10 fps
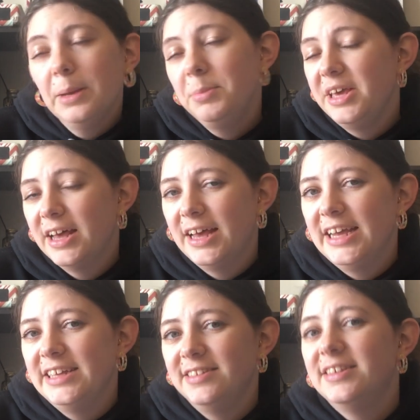
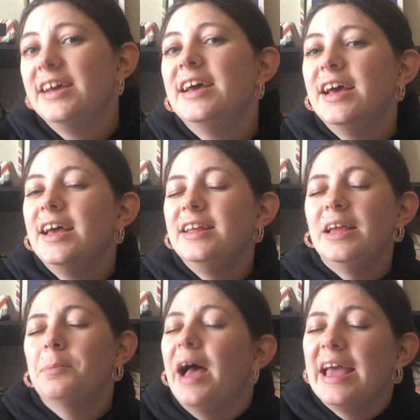because
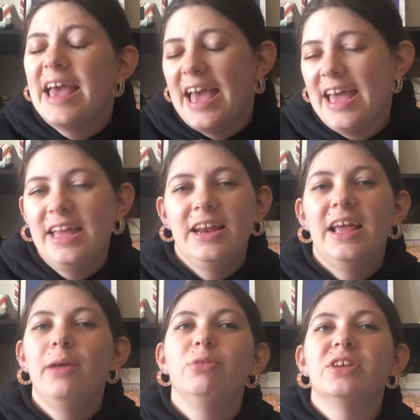in my head,
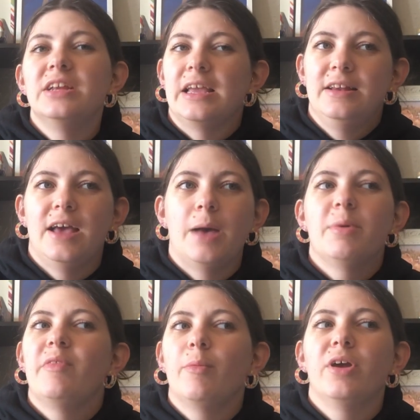it was going to end up,
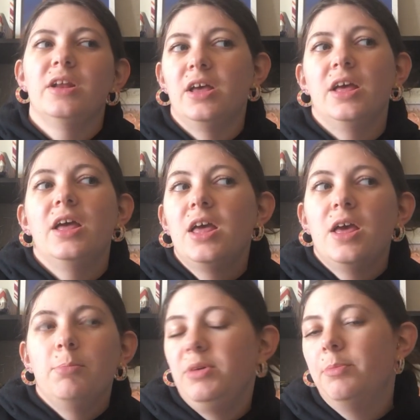and there were going to
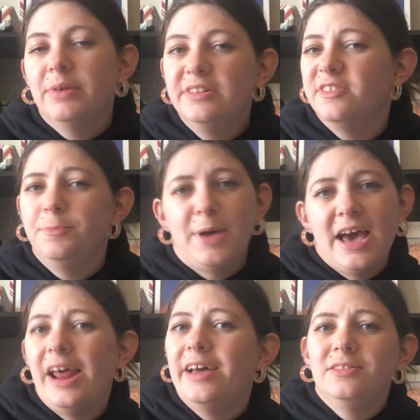be a bunch of
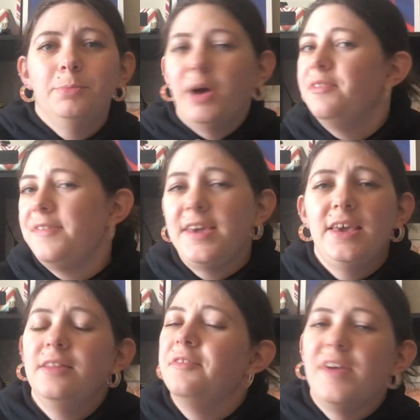badass
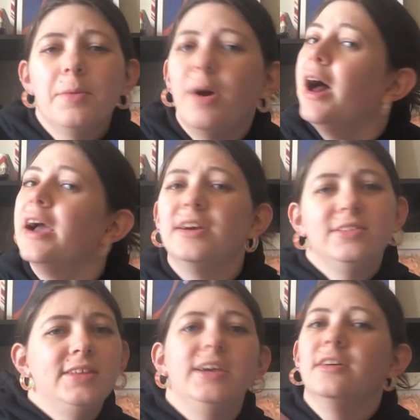Buffy the Vampire
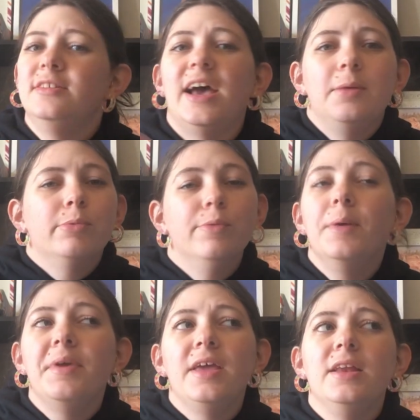Slayer type
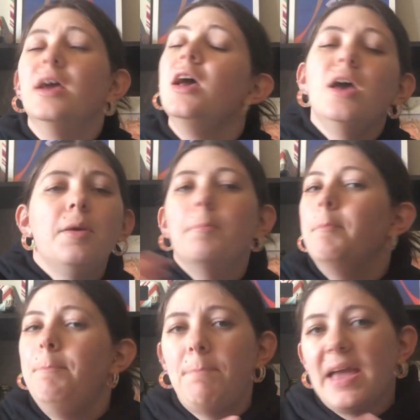women
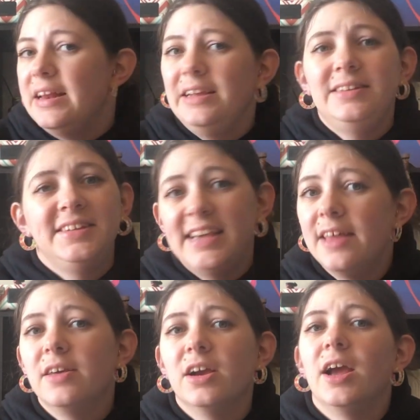banding
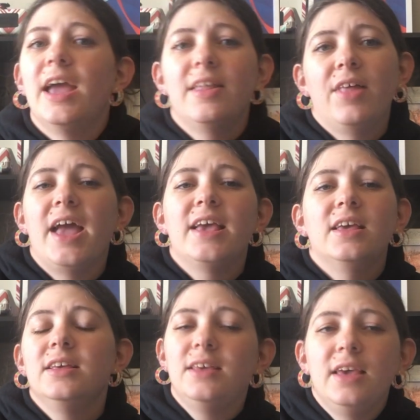together and like
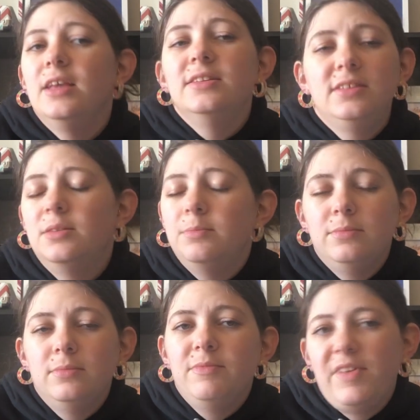kicking
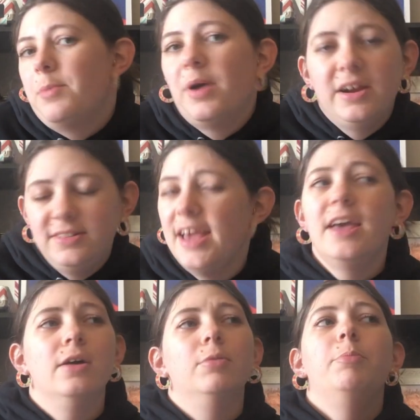some vampire
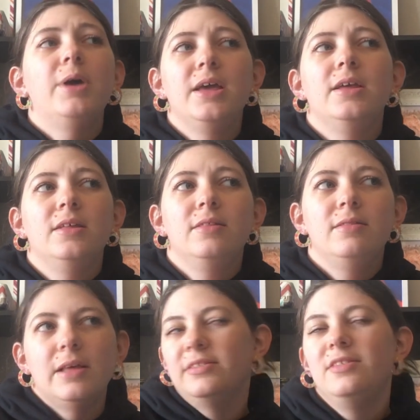tail, but
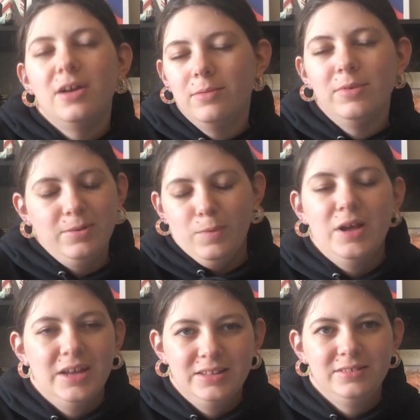that's not what it
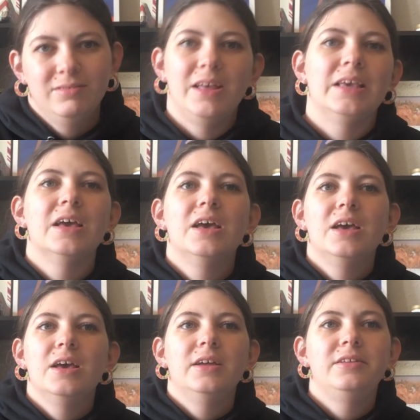was. Like,
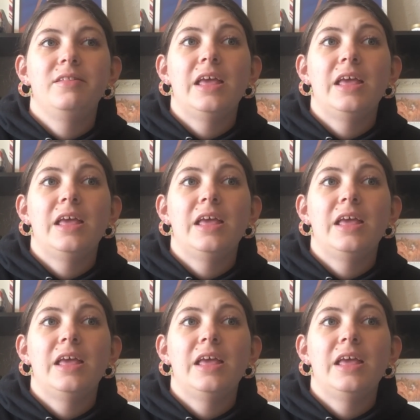did